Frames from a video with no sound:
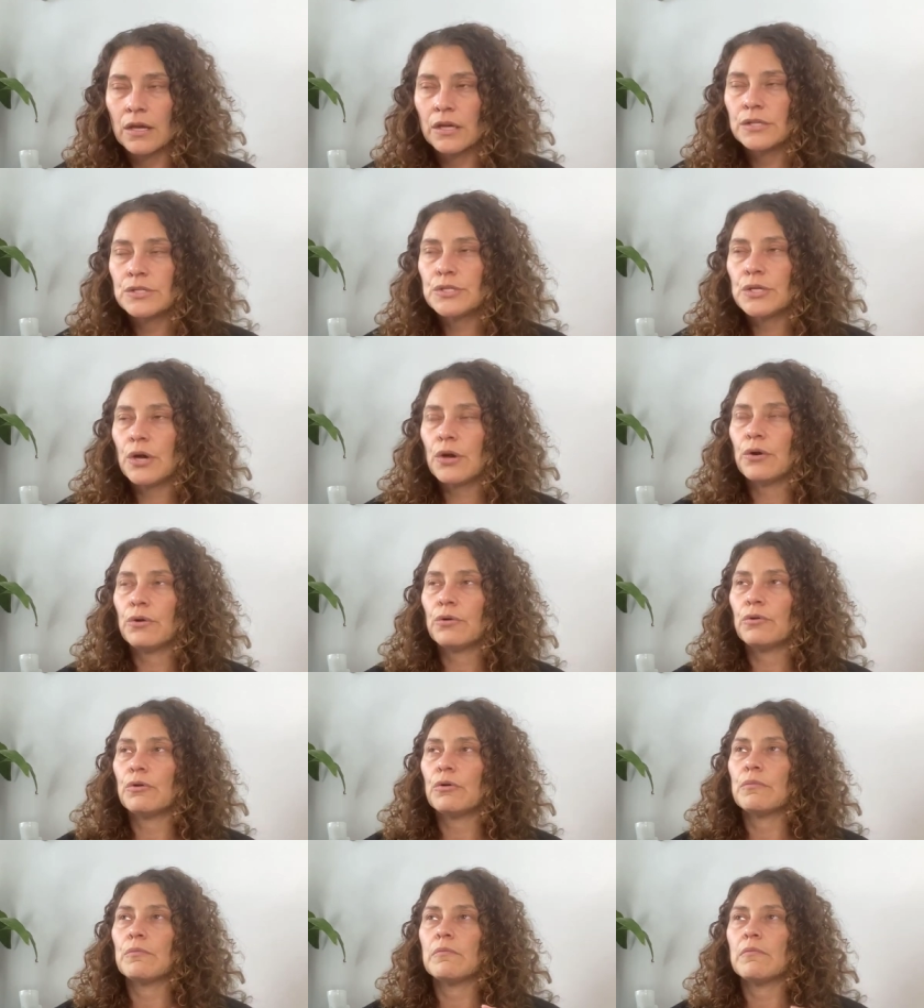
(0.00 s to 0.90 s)

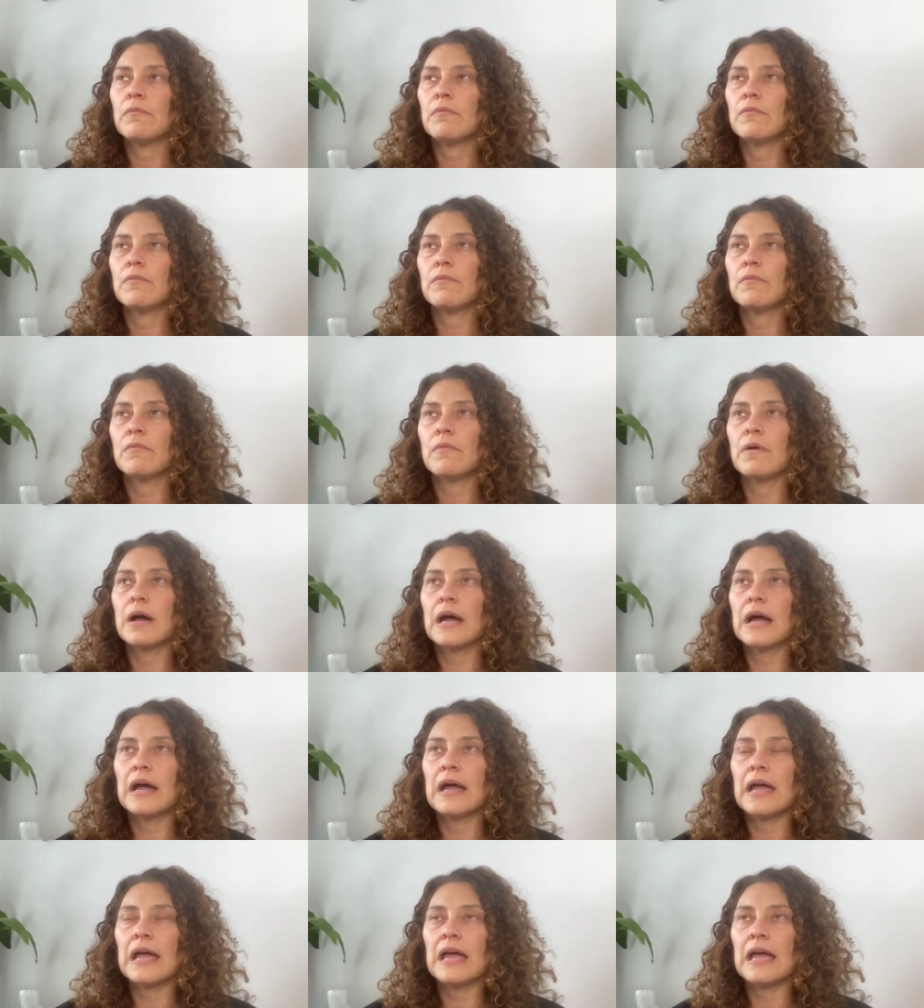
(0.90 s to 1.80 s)
So
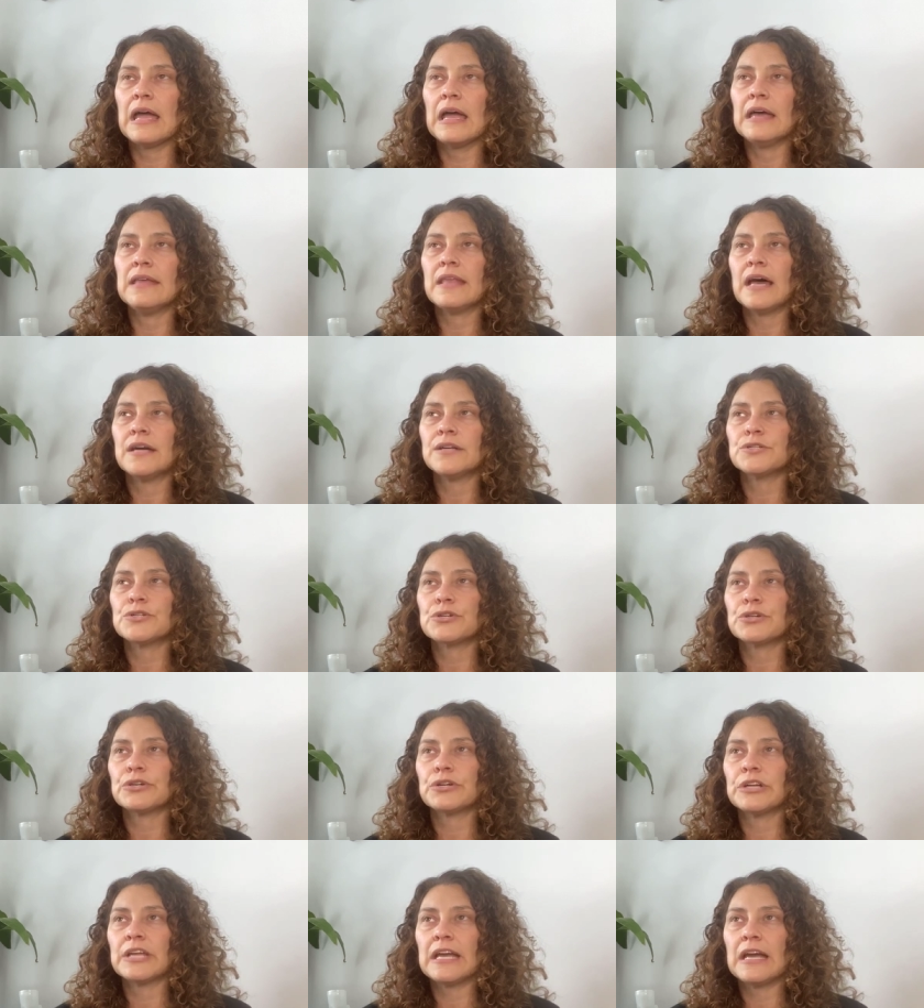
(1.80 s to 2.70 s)
in that
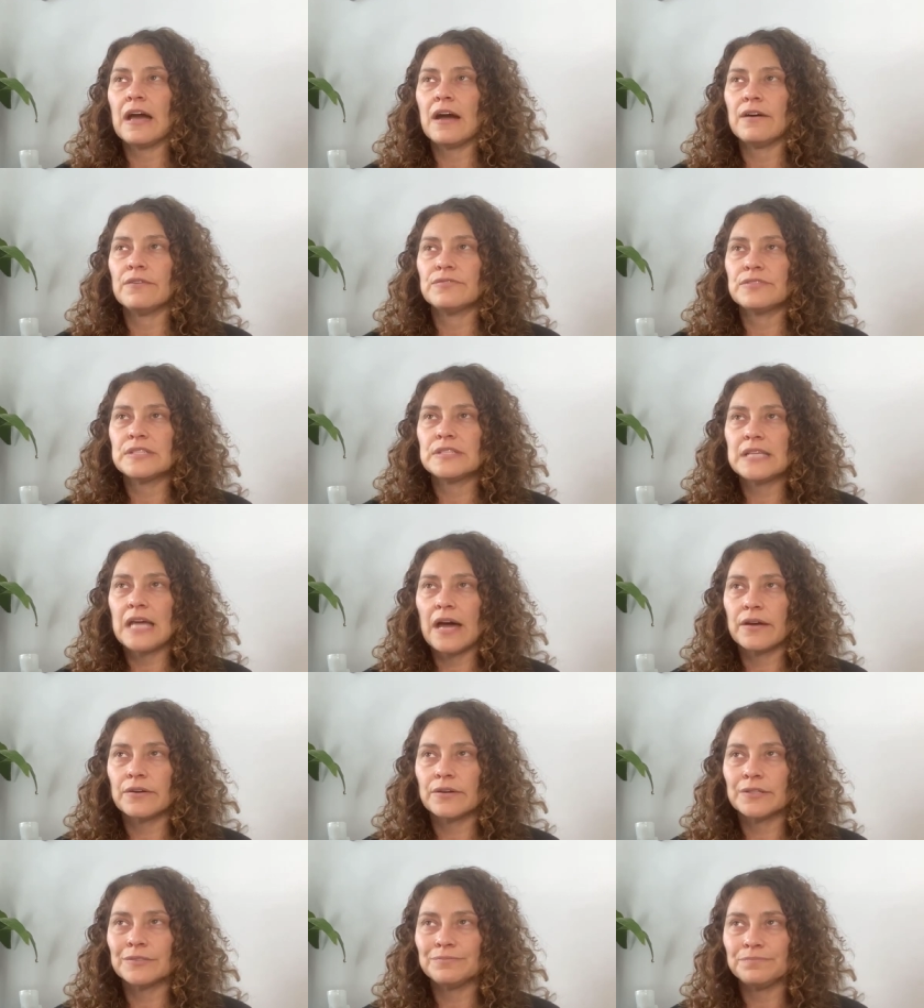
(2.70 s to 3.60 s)
journey of
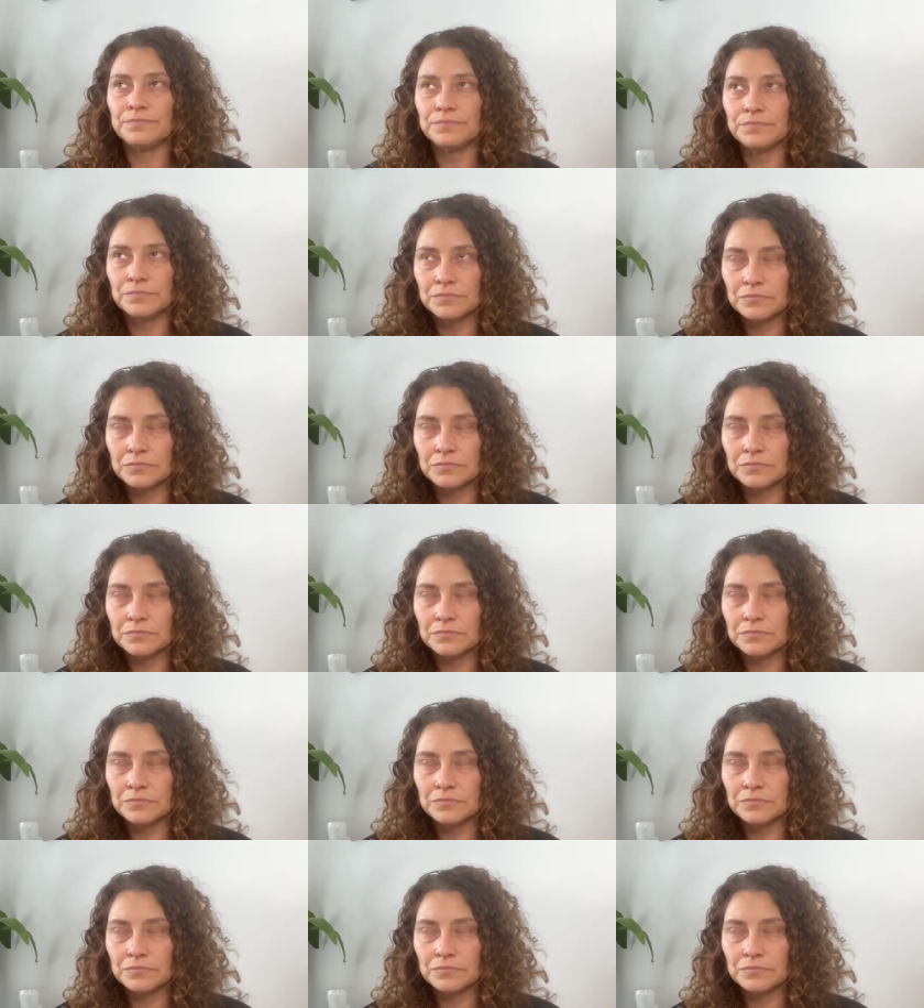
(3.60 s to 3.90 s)
Saturn,